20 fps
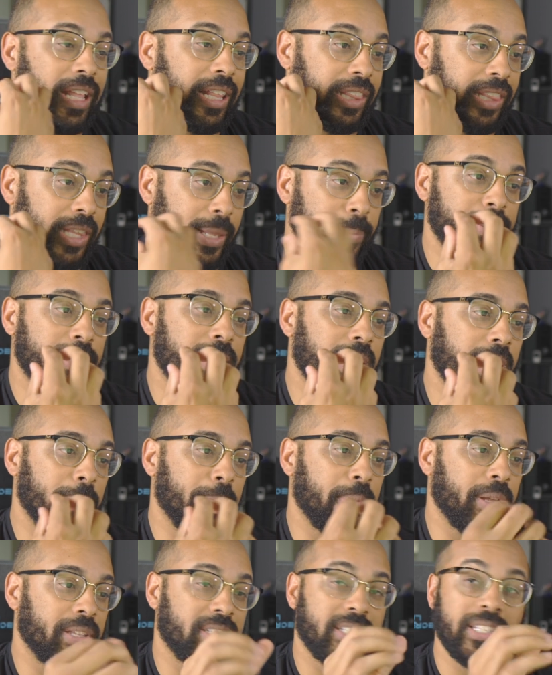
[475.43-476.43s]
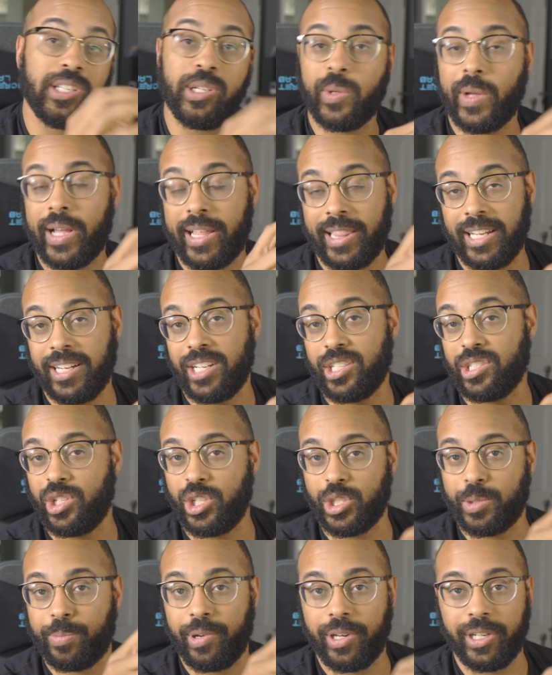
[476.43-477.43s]
lipstick, but still I think this
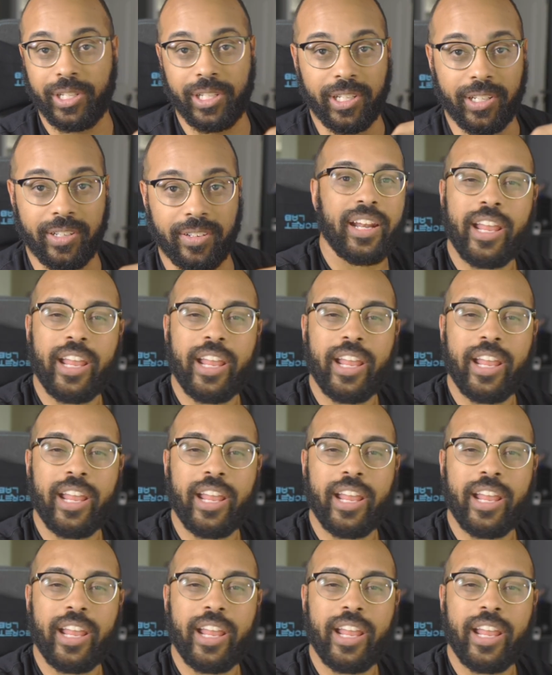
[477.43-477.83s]
looks pretty good.